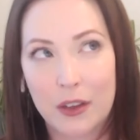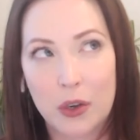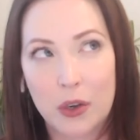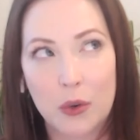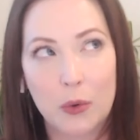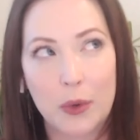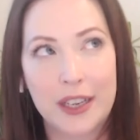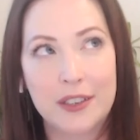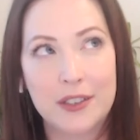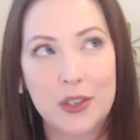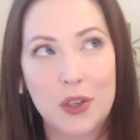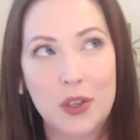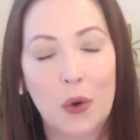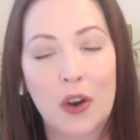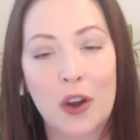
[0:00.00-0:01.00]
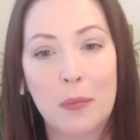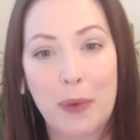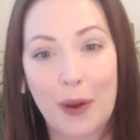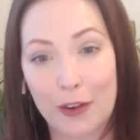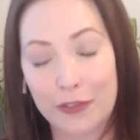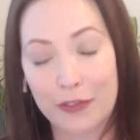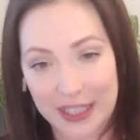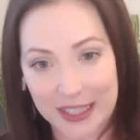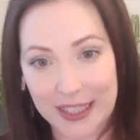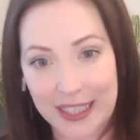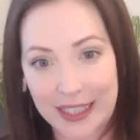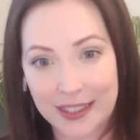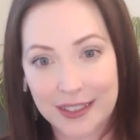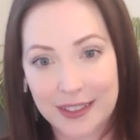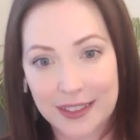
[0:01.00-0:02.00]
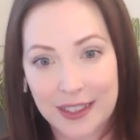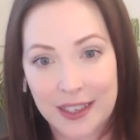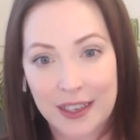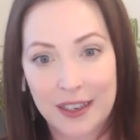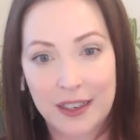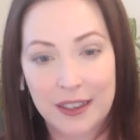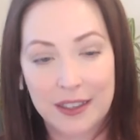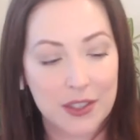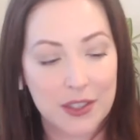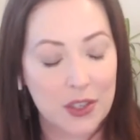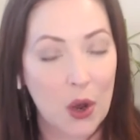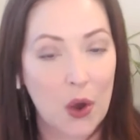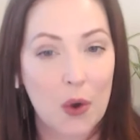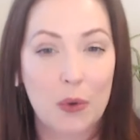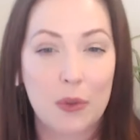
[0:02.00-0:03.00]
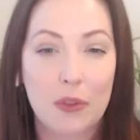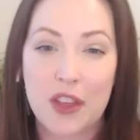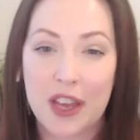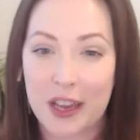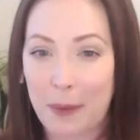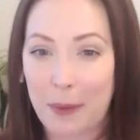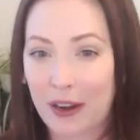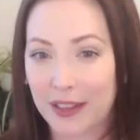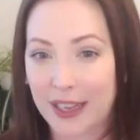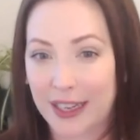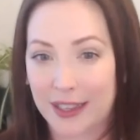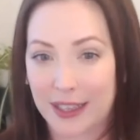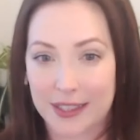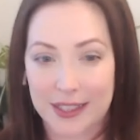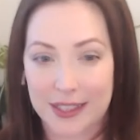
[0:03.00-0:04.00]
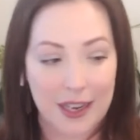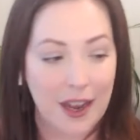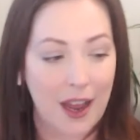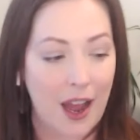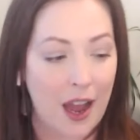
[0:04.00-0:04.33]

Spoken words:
who is your perfect lead. So think about it like this.